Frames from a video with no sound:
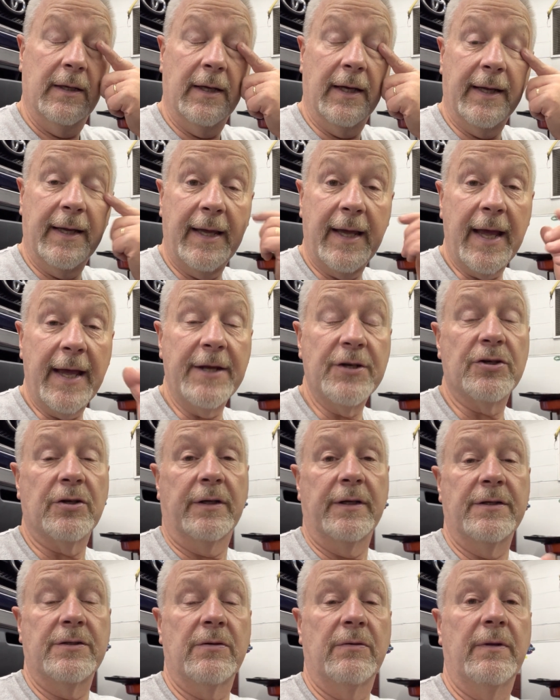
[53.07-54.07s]

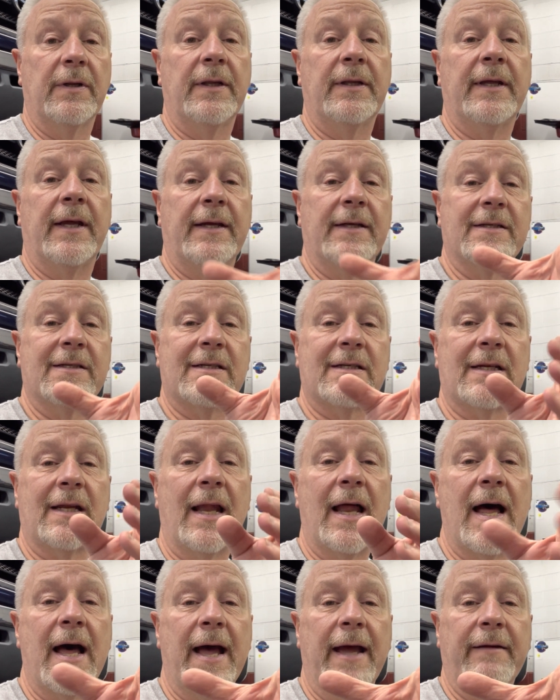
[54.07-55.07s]
occasionally so that they
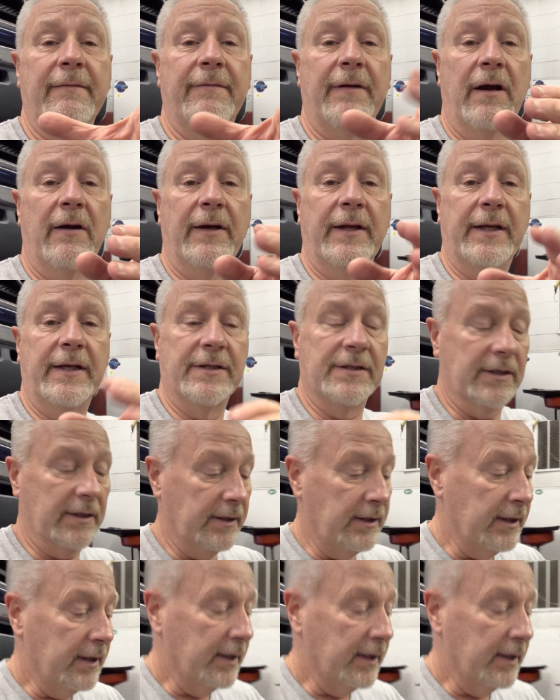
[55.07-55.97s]
slide very easily.